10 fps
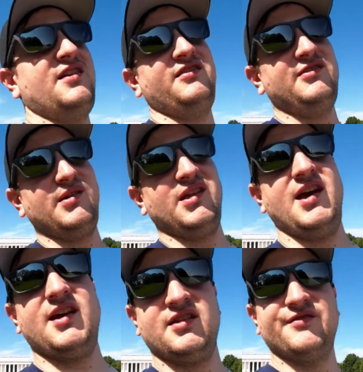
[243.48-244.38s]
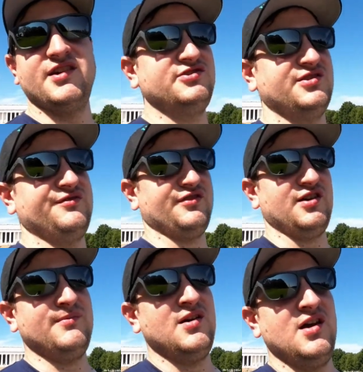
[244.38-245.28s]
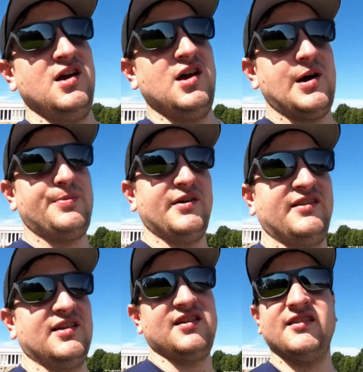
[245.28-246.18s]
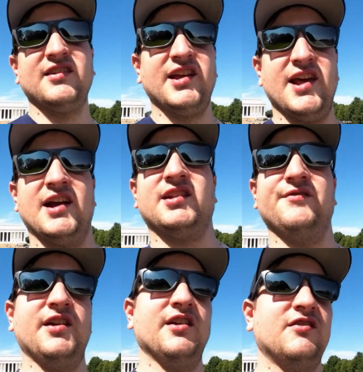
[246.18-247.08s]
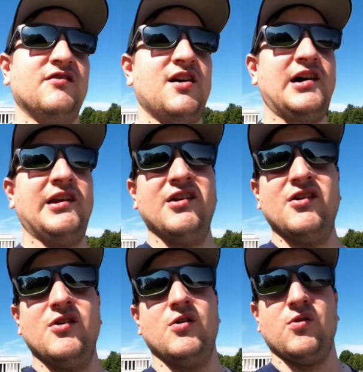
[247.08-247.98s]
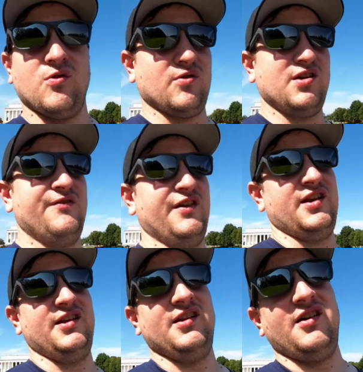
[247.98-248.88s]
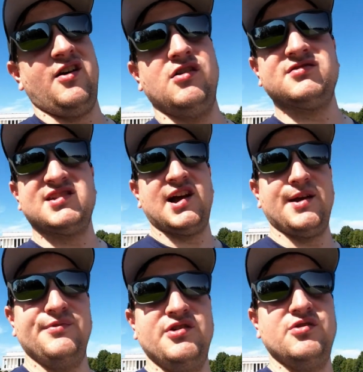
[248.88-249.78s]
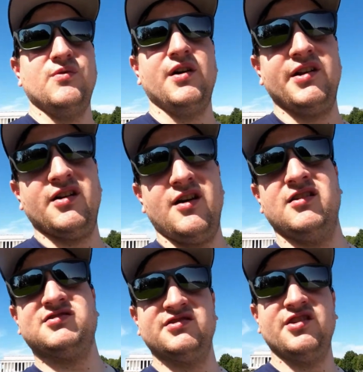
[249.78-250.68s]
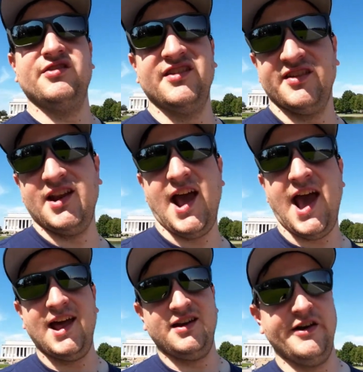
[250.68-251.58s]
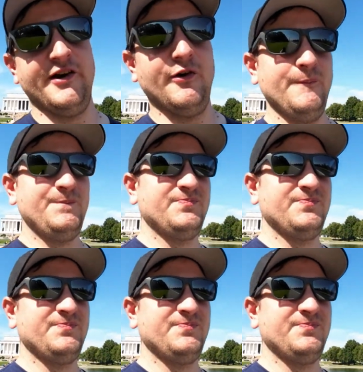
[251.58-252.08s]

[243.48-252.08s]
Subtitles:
on doing an activation from a place that doesn't get activated a lot, or even an all-time new one, also known as an @no,